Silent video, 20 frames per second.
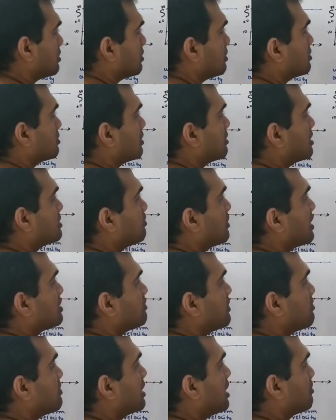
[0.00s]
the
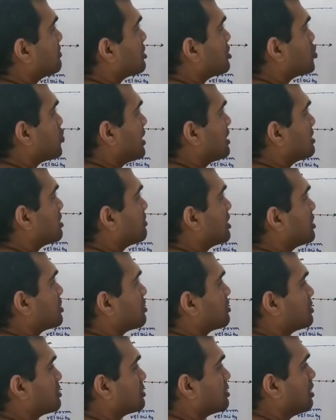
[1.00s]
displacement becomes 20
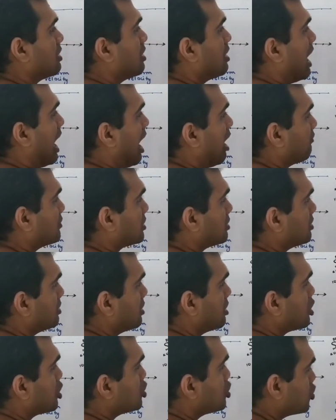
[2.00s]
meters. After
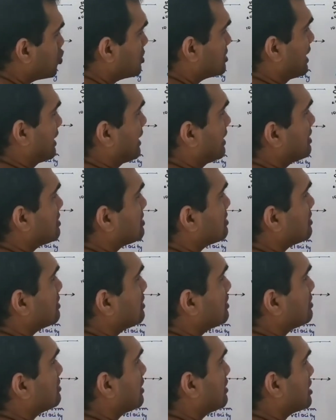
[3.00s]
2 seconds,
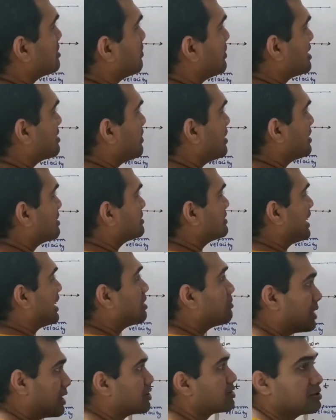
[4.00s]
the displacement is 10
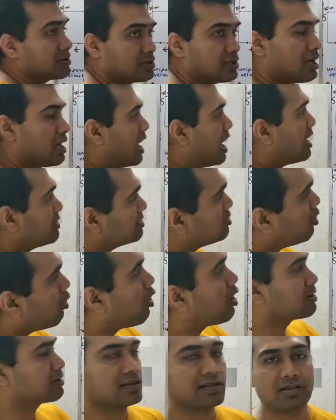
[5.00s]
meters, and so
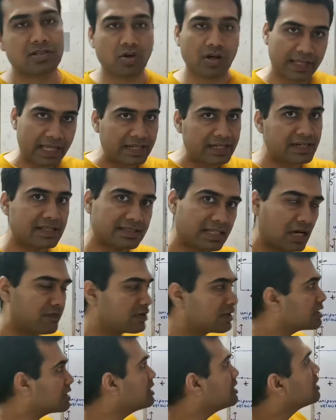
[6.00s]
on. So again, it is
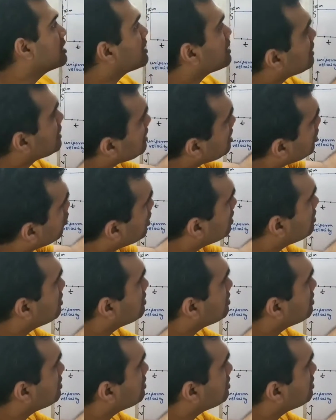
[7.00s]
covering equal